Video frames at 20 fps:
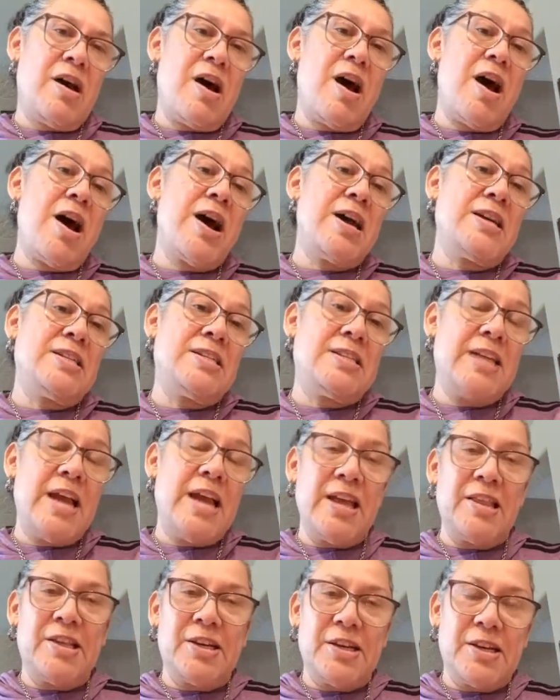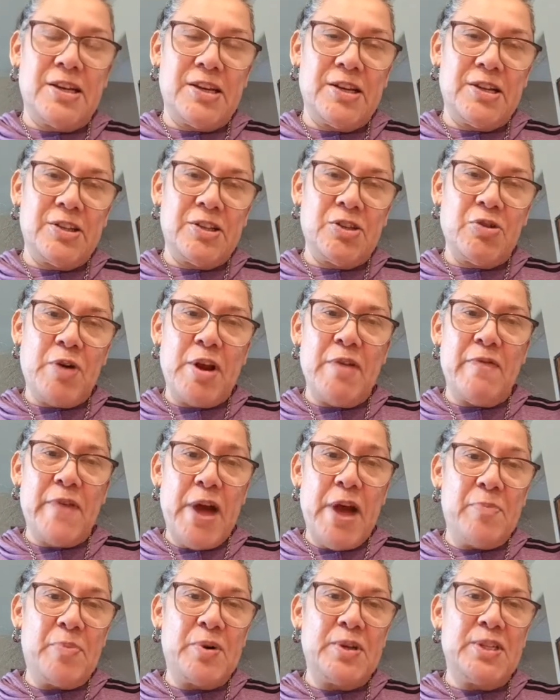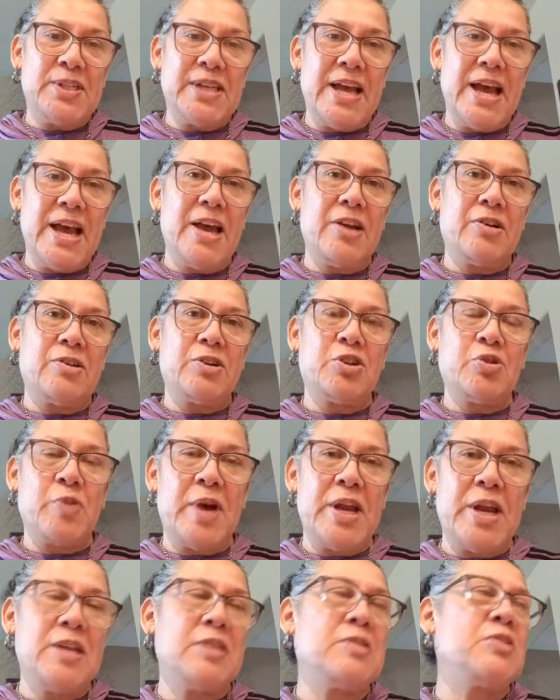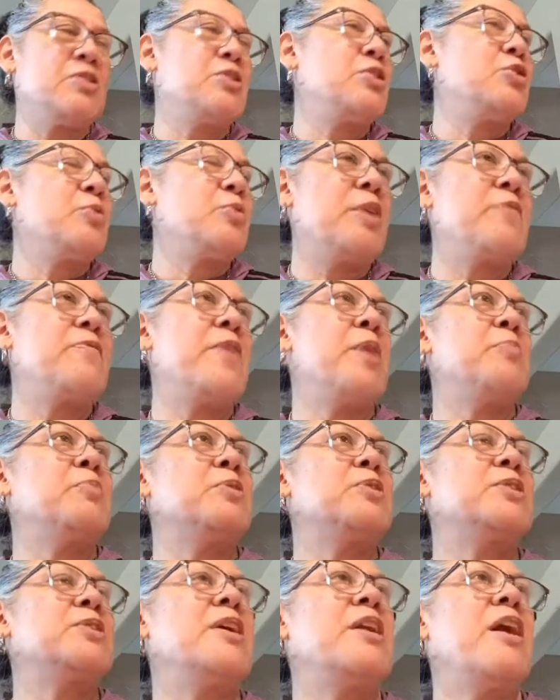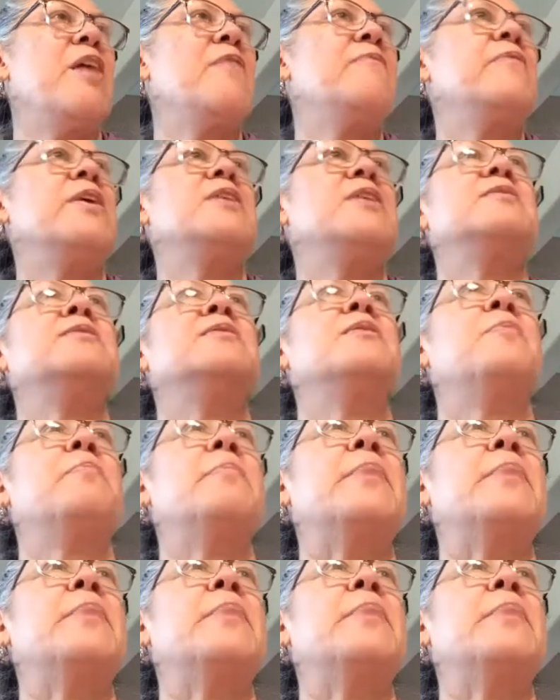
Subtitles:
I say the 25% or 20 to 25% off is the